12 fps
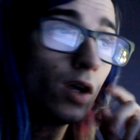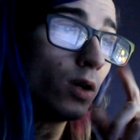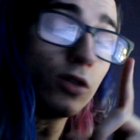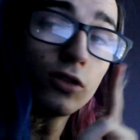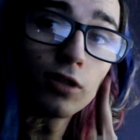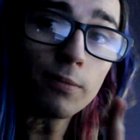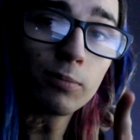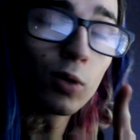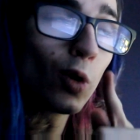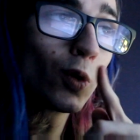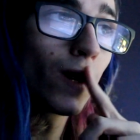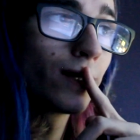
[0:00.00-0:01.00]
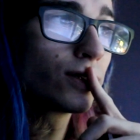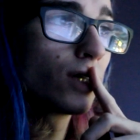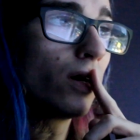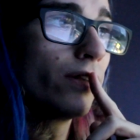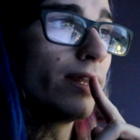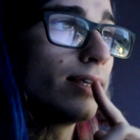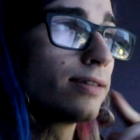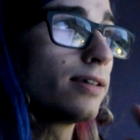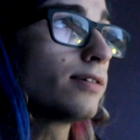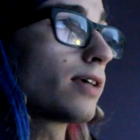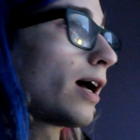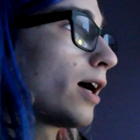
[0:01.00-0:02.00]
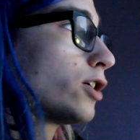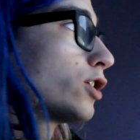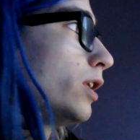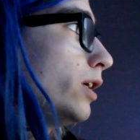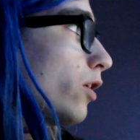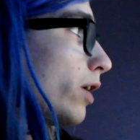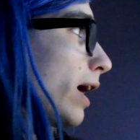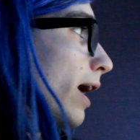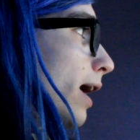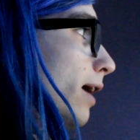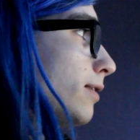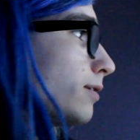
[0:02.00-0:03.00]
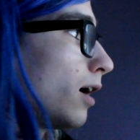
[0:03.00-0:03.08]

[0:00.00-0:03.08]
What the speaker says: So some progress on this has actually gone ahead.